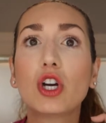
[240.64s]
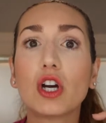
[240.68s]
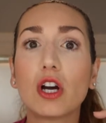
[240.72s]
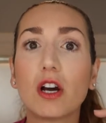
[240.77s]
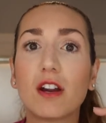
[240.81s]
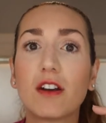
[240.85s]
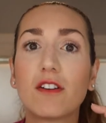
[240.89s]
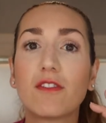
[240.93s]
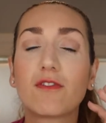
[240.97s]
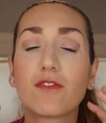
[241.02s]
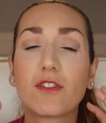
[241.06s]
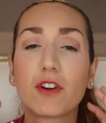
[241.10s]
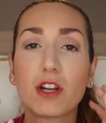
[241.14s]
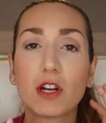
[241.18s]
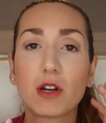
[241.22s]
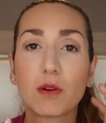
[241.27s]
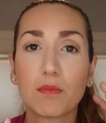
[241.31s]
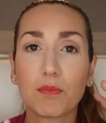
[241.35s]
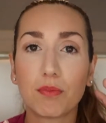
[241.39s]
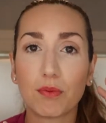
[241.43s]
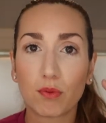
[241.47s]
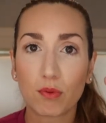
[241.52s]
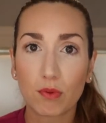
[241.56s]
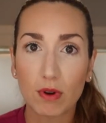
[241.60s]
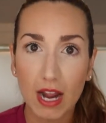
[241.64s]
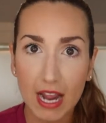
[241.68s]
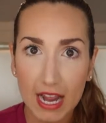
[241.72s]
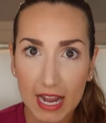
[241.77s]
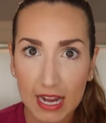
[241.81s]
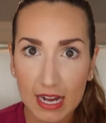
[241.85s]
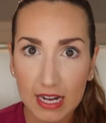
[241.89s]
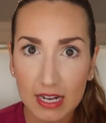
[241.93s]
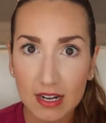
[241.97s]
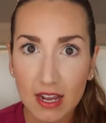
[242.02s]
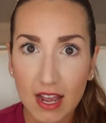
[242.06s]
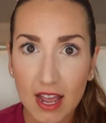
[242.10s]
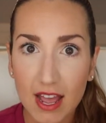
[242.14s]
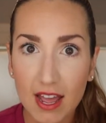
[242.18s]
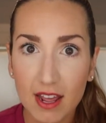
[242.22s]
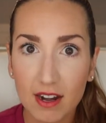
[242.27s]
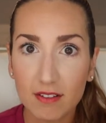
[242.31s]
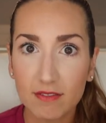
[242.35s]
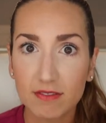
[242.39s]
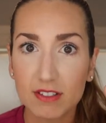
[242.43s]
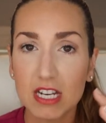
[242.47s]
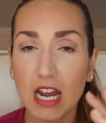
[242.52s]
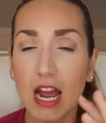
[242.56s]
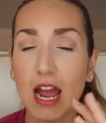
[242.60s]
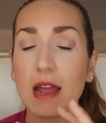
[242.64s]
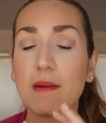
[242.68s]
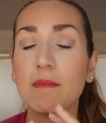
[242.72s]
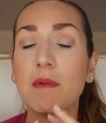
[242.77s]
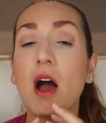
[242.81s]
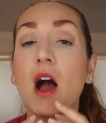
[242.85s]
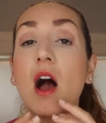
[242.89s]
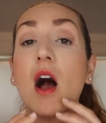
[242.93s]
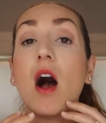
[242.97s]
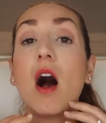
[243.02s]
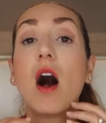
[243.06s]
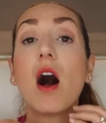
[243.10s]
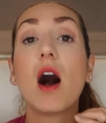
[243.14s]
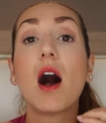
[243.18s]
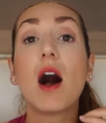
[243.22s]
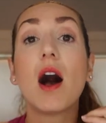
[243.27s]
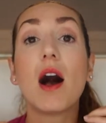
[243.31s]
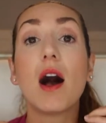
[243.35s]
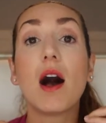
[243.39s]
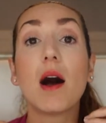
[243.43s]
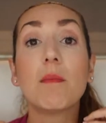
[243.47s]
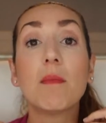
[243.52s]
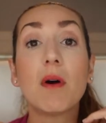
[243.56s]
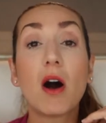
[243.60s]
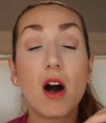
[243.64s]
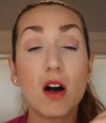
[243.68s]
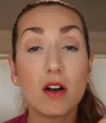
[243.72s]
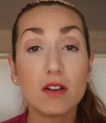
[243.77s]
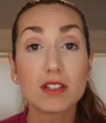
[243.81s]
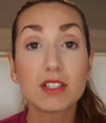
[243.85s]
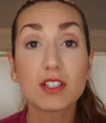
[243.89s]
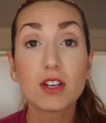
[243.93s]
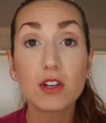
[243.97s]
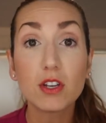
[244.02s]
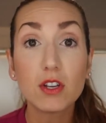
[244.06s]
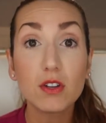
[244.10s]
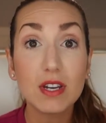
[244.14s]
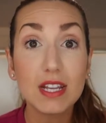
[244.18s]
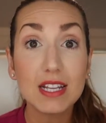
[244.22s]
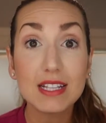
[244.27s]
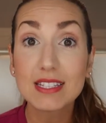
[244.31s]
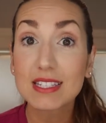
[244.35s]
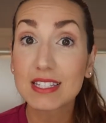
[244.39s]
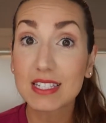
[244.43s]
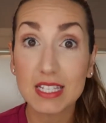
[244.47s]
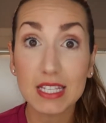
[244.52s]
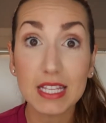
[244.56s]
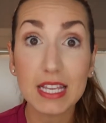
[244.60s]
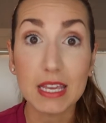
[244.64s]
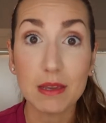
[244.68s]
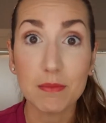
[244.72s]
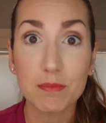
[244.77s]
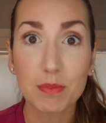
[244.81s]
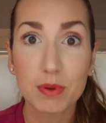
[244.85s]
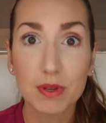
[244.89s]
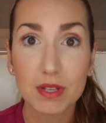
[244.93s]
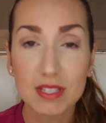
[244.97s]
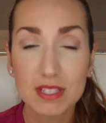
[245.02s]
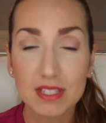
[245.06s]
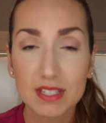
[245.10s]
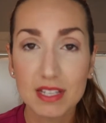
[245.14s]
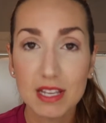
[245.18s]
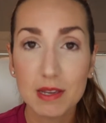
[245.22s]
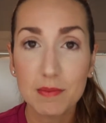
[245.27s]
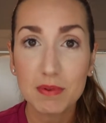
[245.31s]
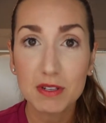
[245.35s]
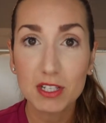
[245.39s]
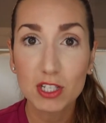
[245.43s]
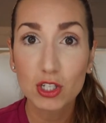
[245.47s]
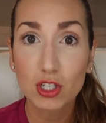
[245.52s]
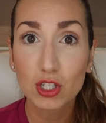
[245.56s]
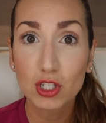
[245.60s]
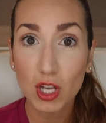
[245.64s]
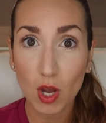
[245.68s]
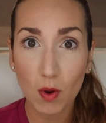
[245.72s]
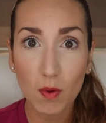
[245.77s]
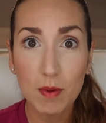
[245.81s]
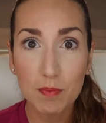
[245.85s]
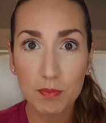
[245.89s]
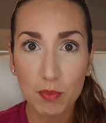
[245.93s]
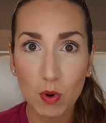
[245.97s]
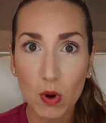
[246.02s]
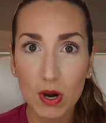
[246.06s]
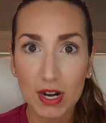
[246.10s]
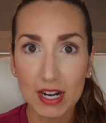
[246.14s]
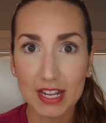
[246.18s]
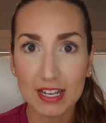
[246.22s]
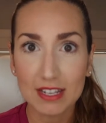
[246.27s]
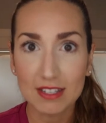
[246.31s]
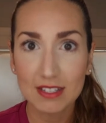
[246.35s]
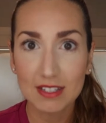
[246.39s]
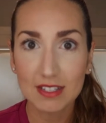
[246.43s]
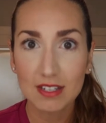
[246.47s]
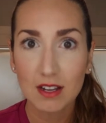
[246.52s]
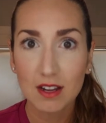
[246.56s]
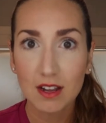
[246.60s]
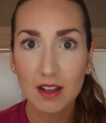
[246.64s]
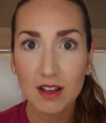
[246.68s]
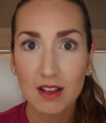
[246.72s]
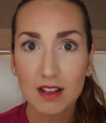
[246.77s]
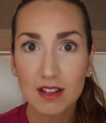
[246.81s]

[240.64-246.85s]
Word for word: good for your brain ahead of time. Also, you need sleep. Sleep is so important.